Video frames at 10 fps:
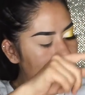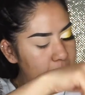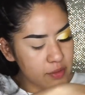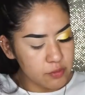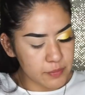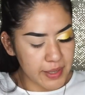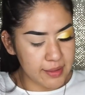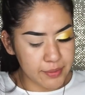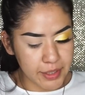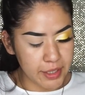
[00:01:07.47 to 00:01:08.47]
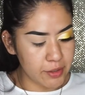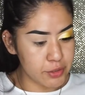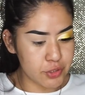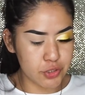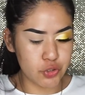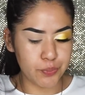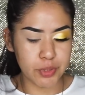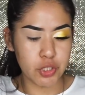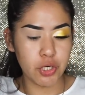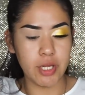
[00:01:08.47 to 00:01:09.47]
I have an old palette right here. It's just
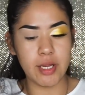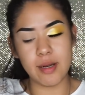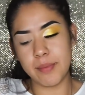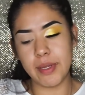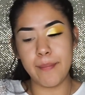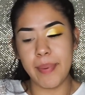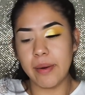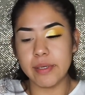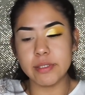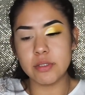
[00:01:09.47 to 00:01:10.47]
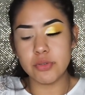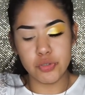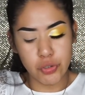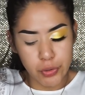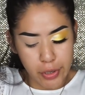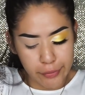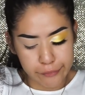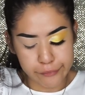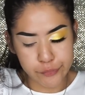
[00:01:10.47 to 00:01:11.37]
super dirty and I'm embarrassed to show it.